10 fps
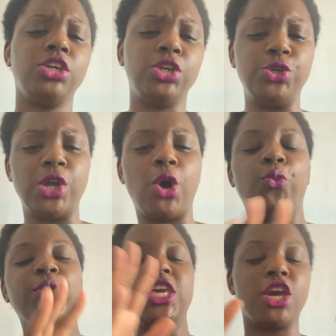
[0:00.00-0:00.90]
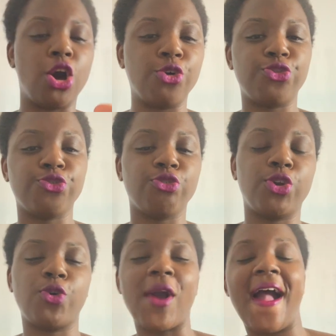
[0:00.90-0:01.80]
you know, we go
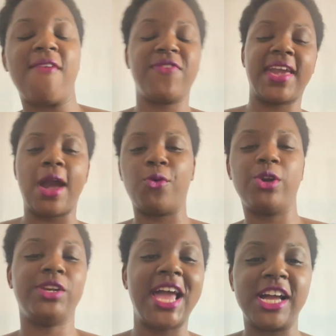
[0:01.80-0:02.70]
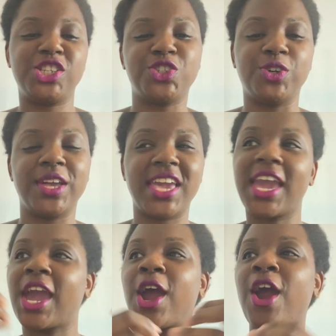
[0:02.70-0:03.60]
through having our natural
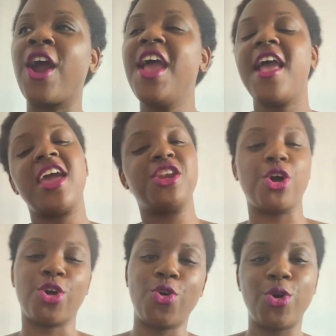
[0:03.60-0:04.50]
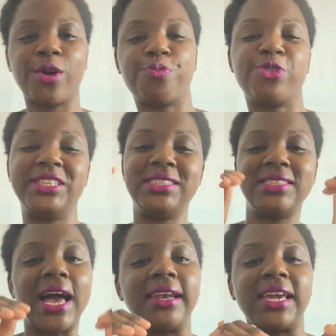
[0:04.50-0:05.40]
hair in a corporate
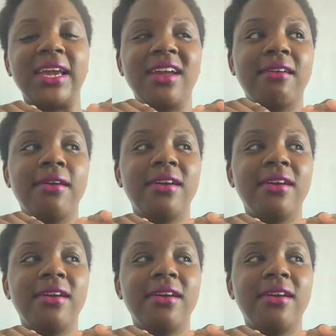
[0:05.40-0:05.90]
setting.